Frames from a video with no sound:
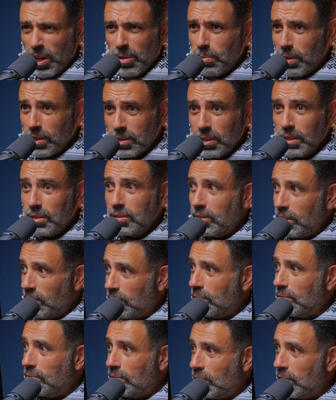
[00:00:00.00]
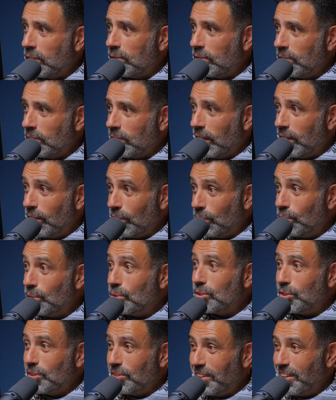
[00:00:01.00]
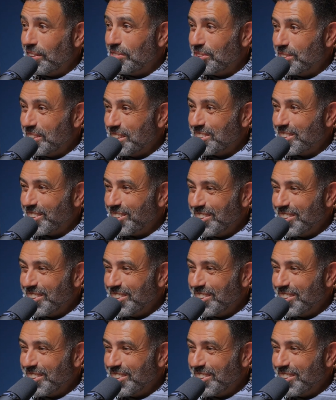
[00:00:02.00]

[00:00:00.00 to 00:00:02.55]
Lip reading: be home by 6. I'll, get the kursa ready for 6